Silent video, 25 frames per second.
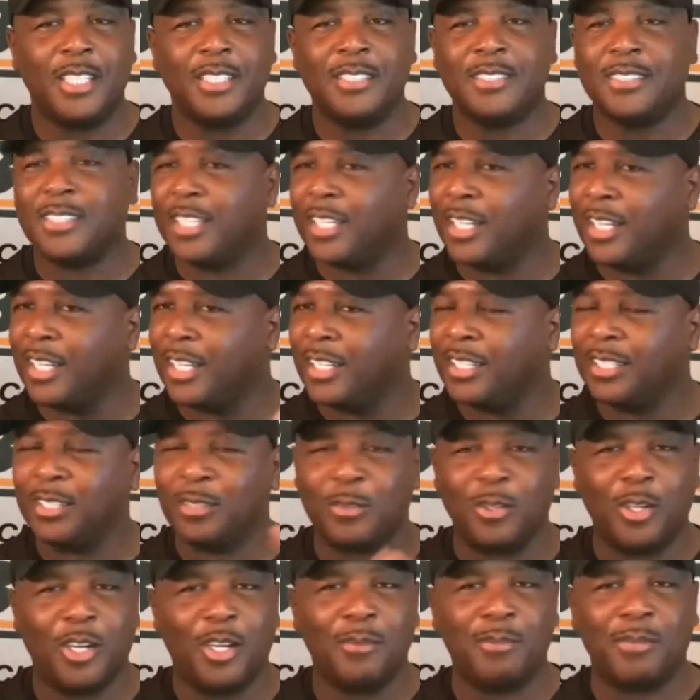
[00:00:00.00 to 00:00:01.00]
Just say
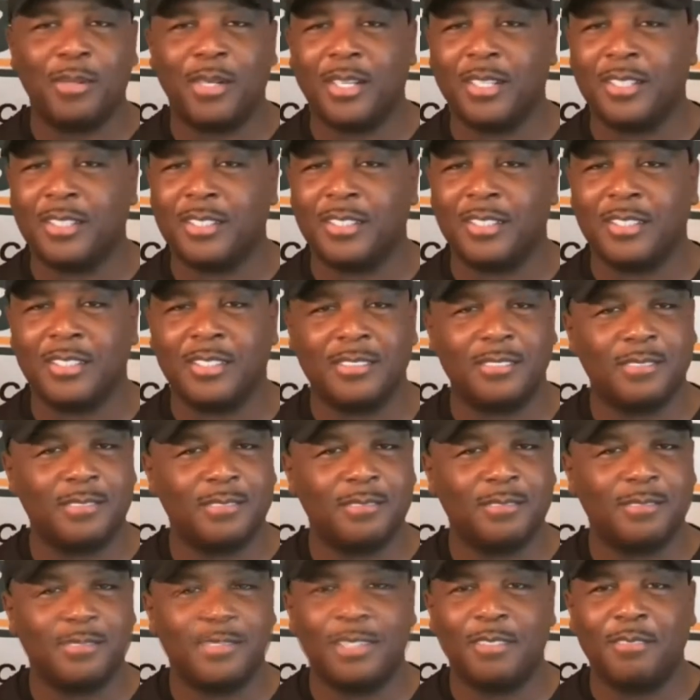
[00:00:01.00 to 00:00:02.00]
LeRoy Butler,
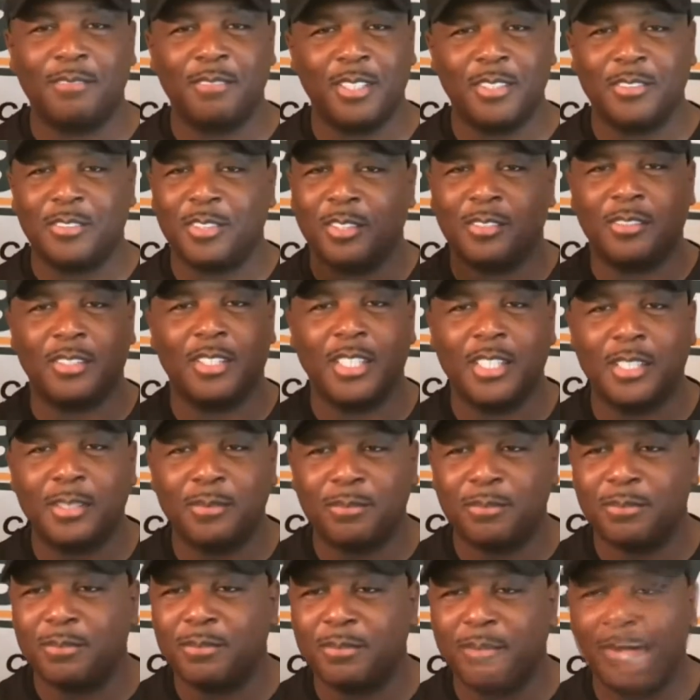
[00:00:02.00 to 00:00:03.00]
inventor of the
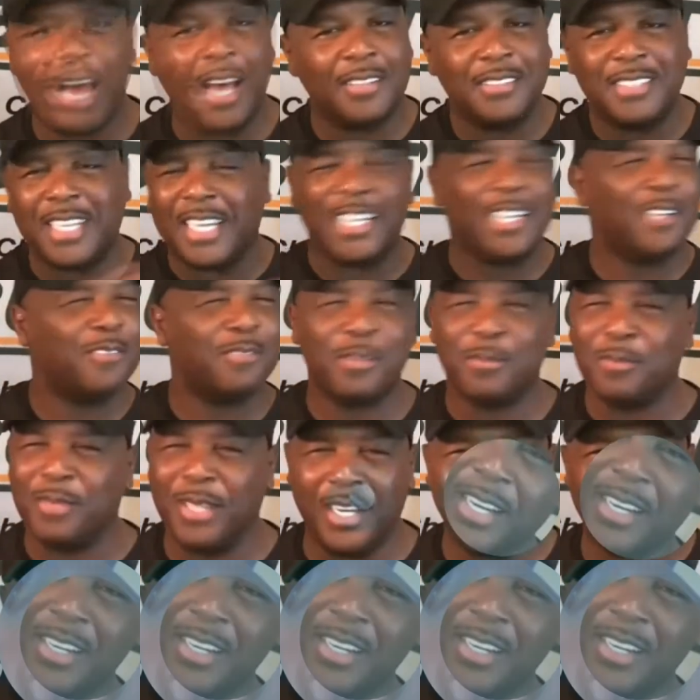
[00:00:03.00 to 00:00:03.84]
leap. I'll take it from